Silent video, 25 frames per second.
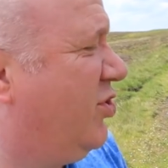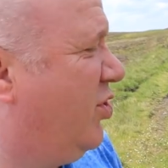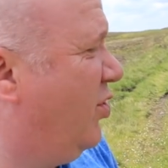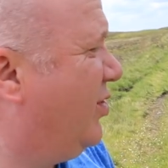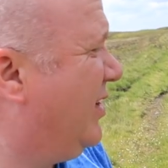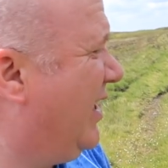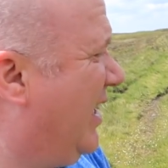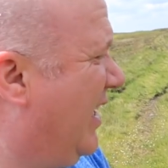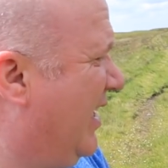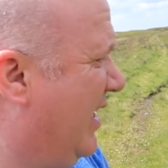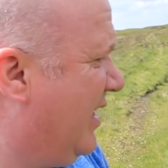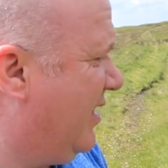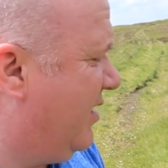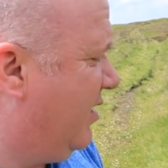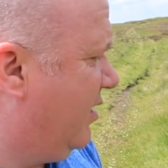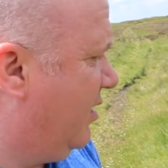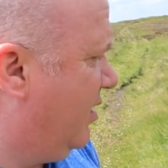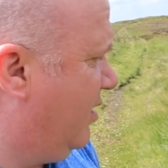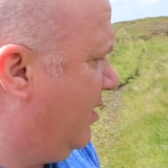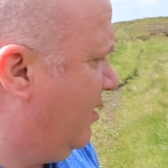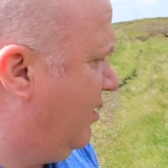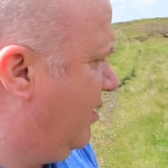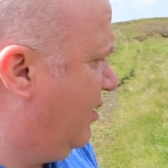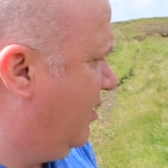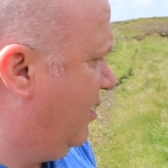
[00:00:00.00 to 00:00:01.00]
tune it in,
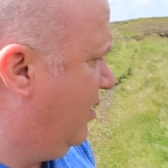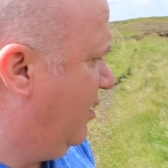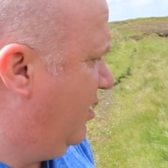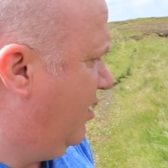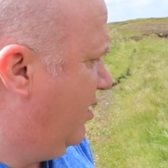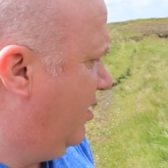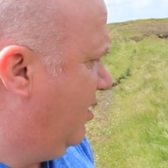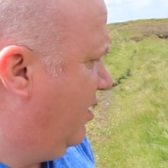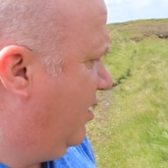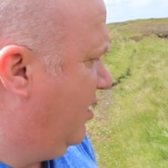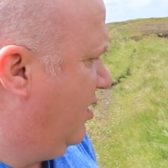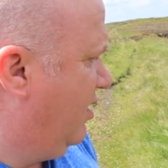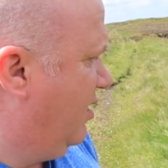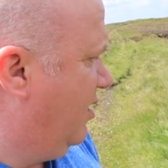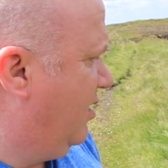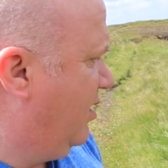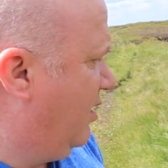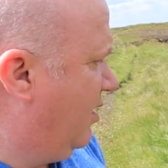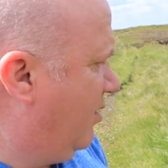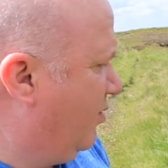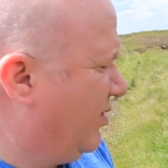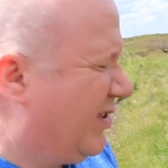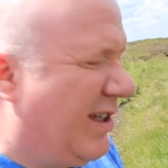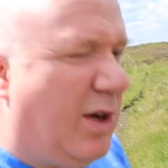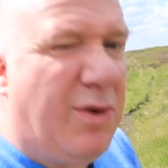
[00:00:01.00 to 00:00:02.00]

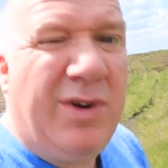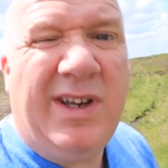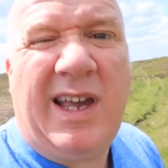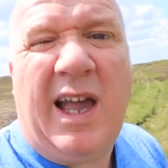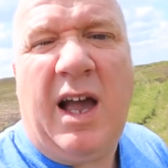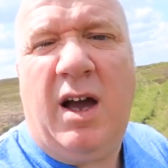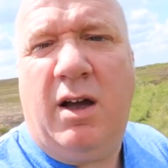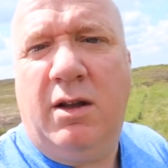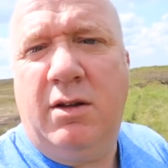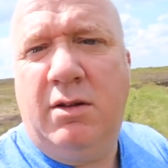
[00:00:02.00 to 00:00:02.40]
see how we get